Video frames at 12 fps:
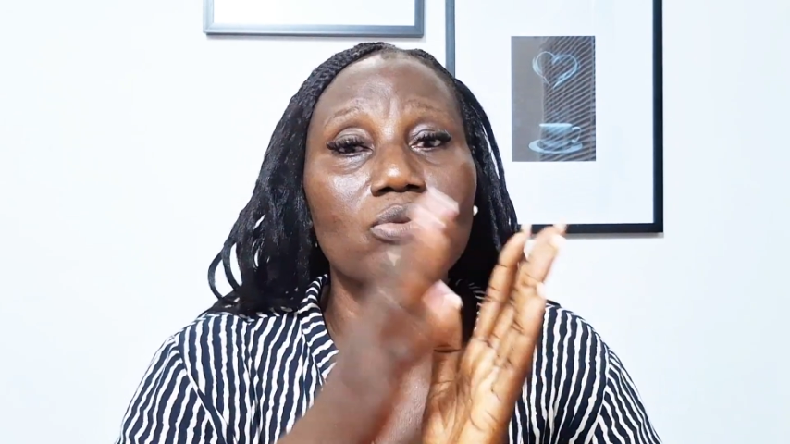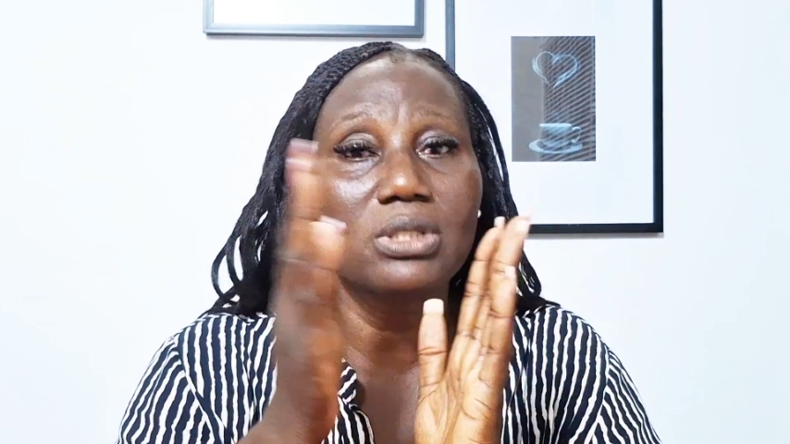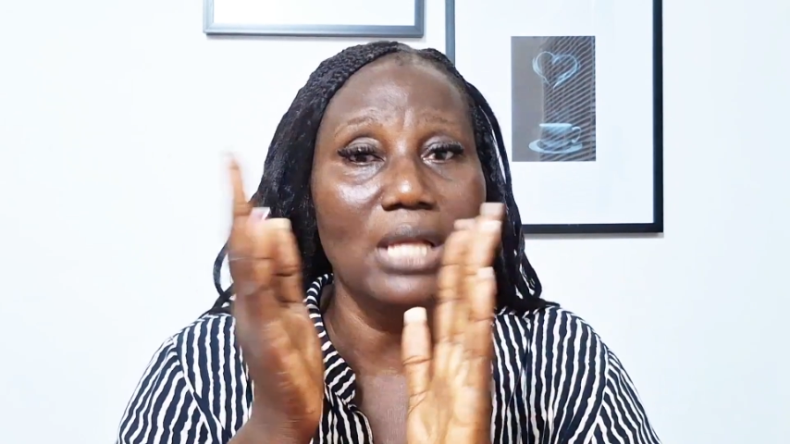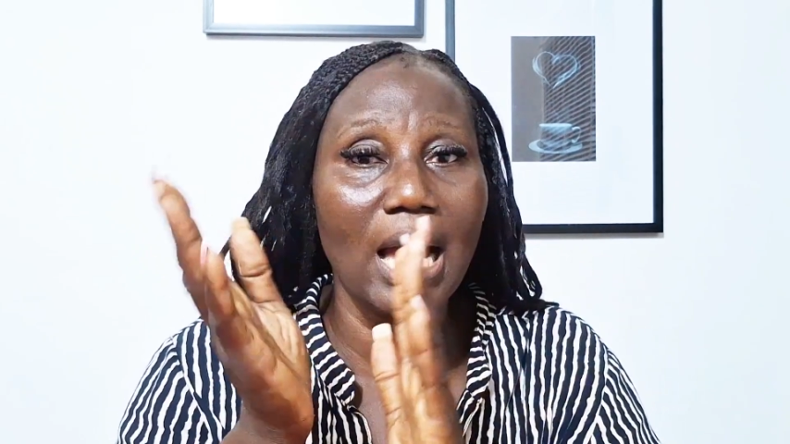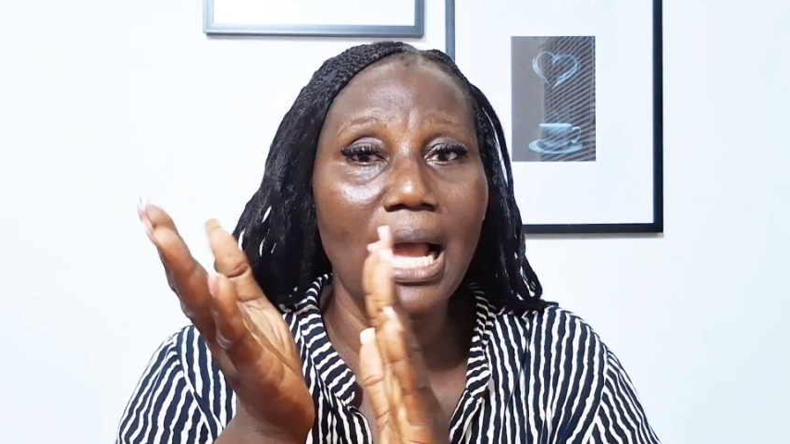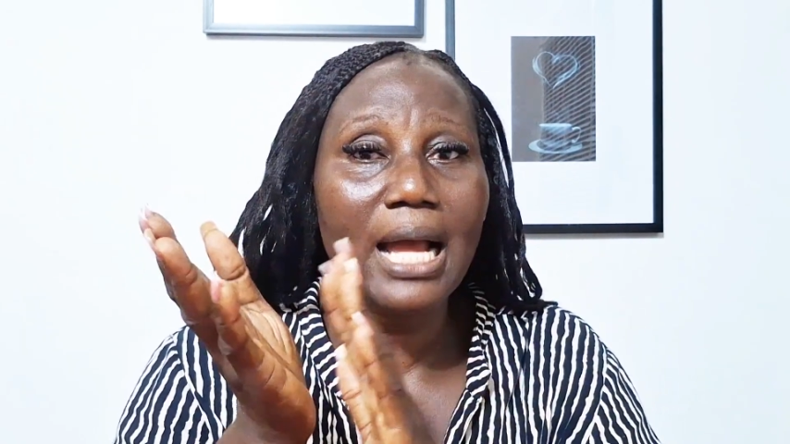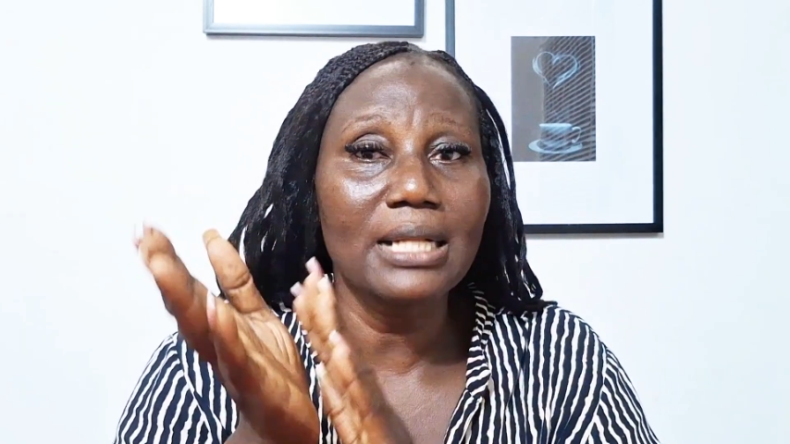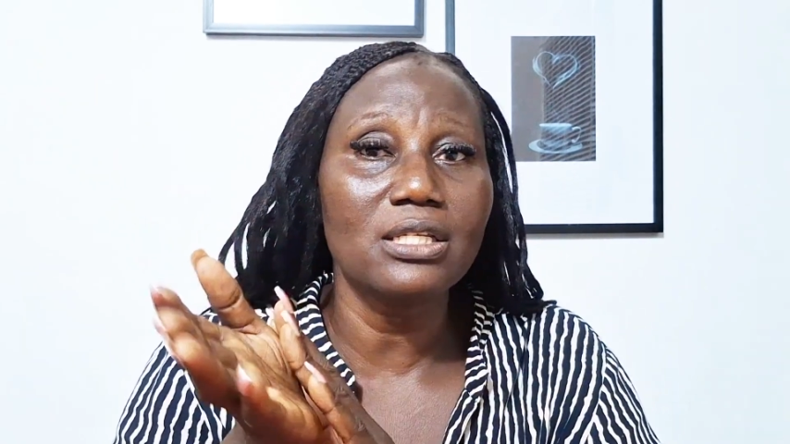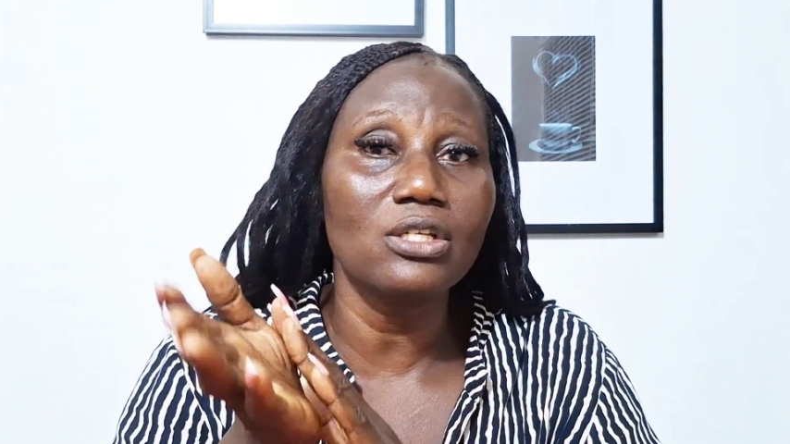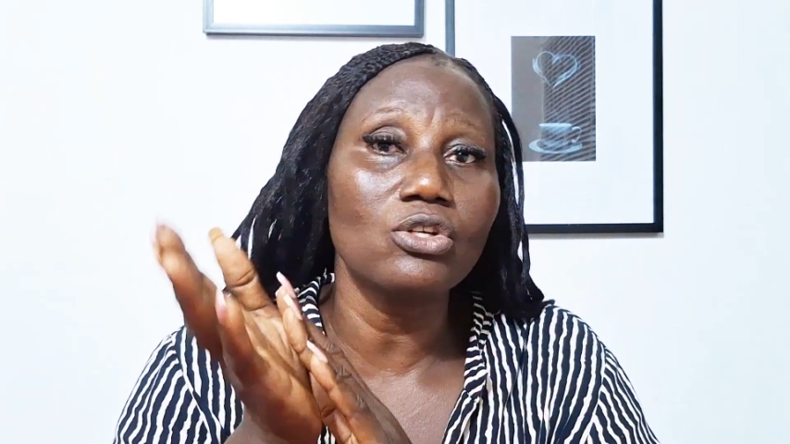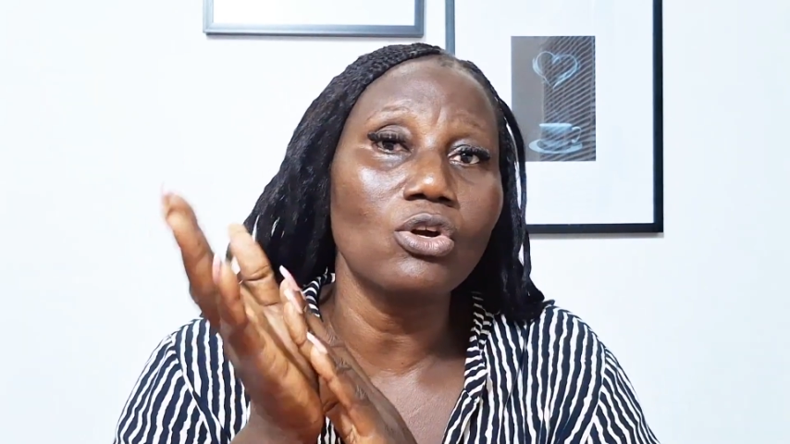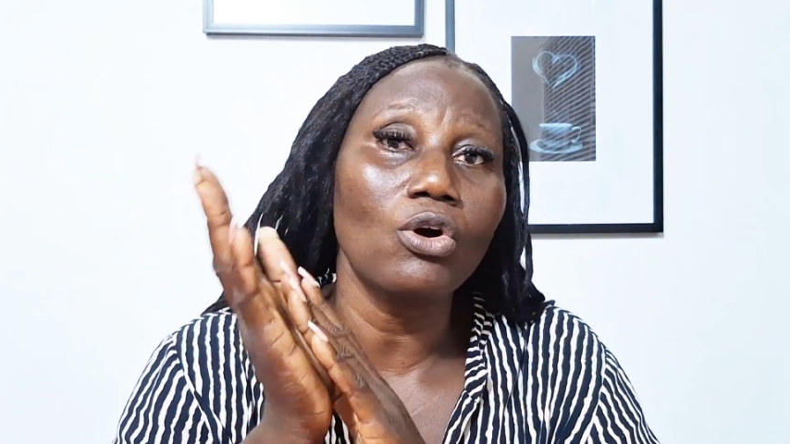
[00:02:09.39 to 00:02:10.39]
start
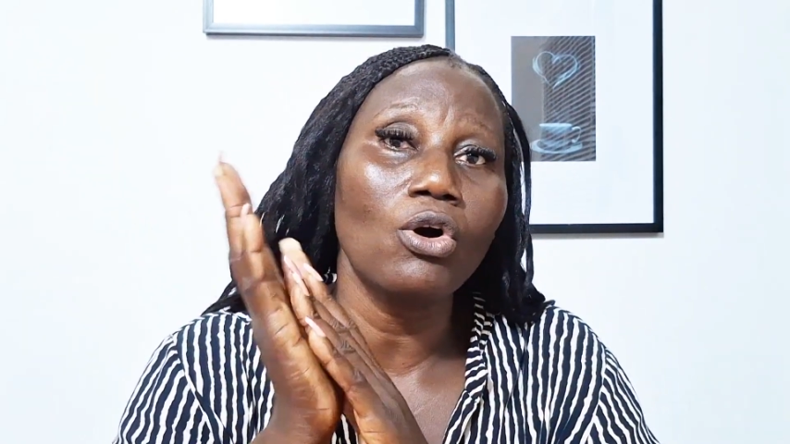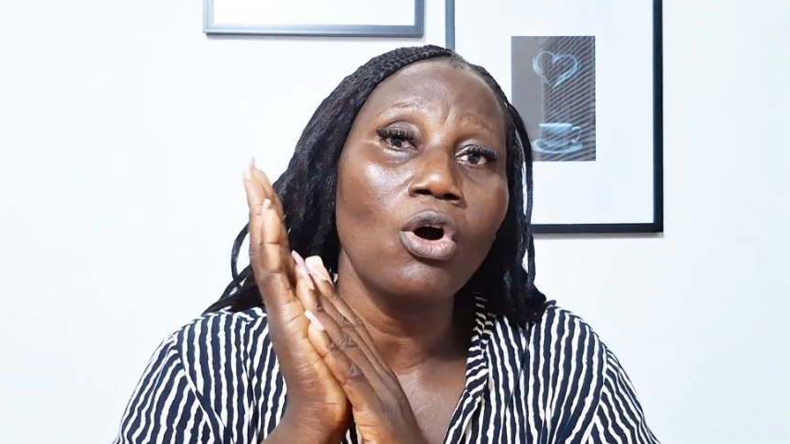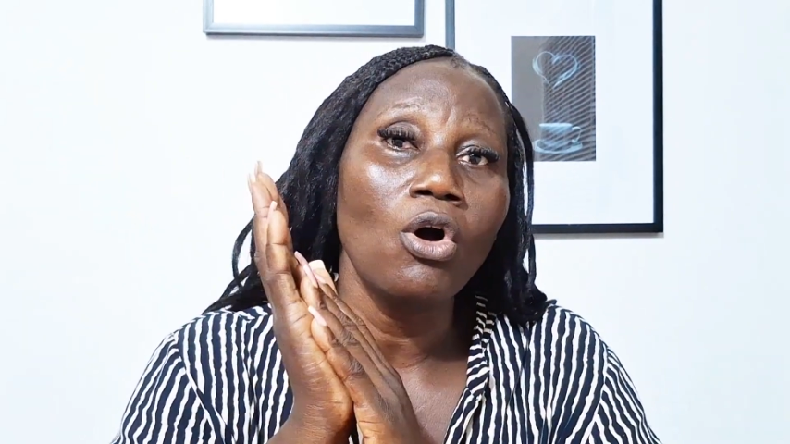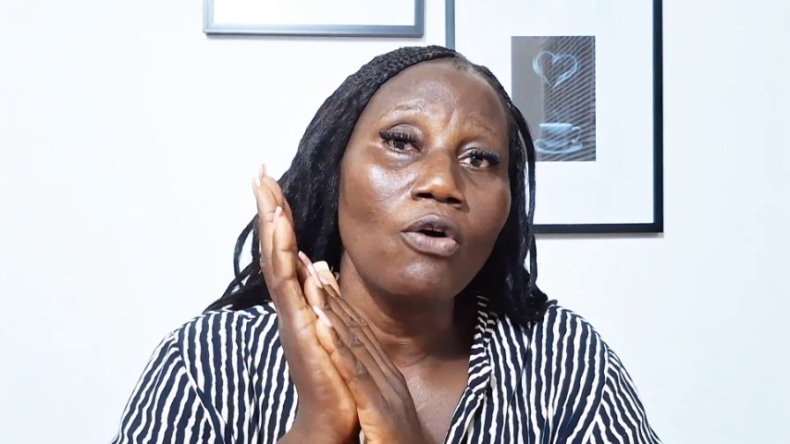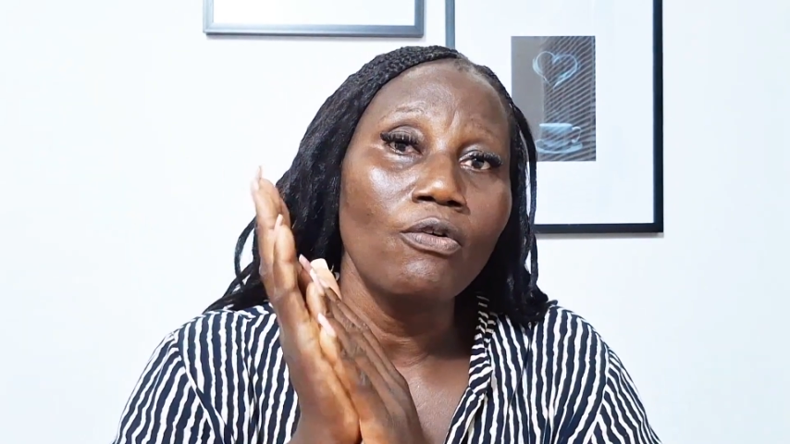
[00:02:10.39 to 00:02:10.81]
adding your